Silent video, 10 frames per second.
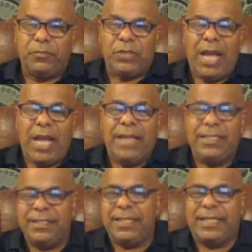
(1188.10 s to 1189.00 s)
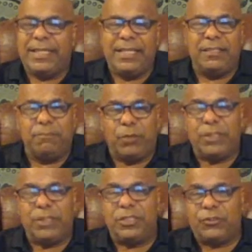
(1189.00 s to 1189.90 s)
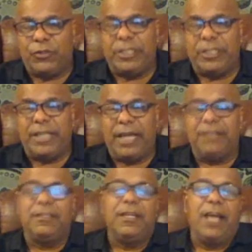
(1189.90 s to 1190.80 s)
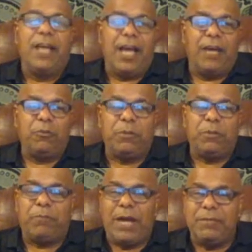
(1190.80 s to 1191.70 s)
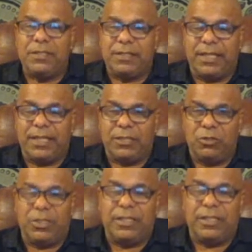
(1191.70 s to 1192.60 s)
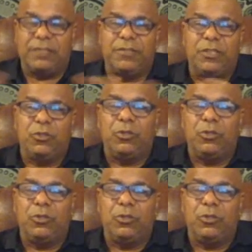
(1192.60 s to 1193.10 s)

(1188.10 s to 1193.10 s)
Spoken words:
And this is a case in point in Trinidad. I hope the Prime Minister get a look at this video,